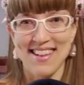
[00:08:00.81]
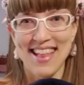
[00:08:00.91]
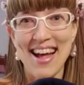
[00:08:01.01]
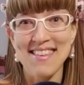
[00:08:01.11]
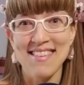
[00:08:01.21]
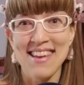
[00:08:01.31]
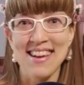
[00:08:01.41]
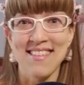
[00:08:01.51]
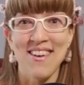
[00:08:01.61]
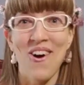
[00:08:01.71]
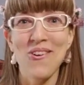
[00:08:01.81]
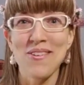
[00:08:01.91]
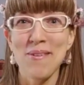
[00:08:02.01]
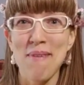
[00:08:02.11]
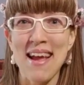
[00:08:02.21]
to classic to
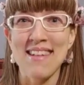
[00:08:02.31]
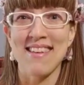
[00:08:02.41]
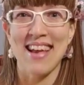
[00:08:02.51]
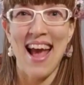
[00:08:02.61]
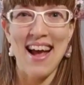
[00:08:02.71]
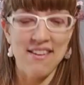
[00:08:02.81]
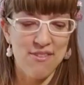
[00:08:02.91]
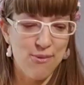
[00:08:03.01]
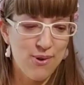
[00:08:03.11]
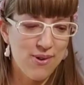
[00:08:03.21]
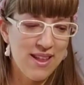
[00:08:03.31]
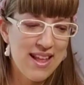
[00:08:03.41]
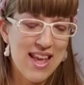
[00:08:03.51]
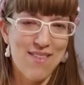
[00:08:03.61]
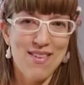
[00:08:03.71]
otome to casual,
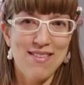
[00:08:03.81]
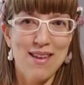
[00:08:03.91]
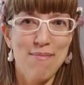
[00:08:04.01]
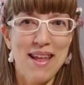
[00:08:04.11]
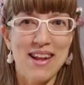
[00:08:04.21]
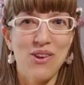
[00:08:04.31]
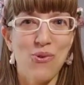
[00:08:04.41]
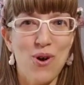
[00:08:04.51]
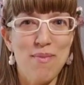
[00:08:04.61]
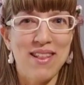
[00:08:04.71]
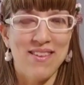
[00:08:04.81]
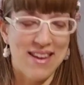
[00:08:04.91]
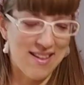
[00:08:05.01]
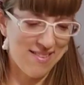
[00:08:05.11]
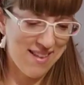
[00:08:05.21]
even some like normie
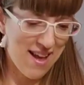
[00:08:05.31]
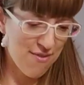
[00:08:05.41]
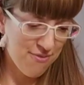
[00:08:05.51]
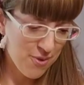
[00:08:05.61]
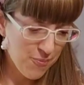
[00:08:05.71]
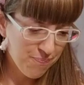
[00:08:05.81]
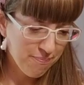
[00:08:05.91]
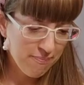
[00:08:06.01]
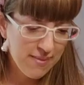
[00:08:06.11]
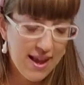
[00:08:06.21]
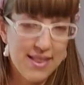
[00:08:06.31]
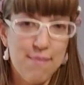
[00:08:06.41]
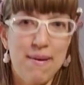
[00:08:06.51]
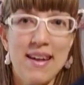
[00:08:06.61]
looking stuff. And the